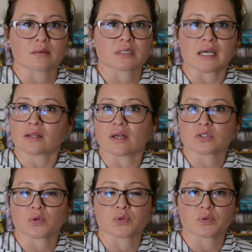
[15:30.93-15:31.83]

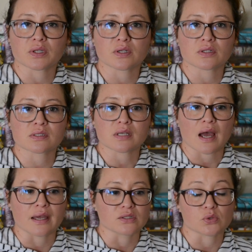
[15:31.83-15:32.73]
psychological thrillers.
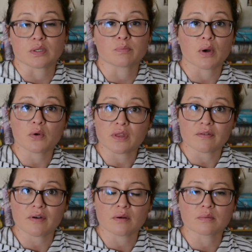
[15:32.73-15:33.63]
I enjoyed both
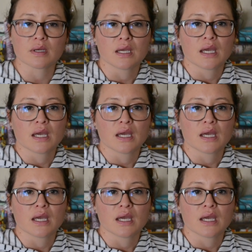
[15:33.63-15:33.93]
of them.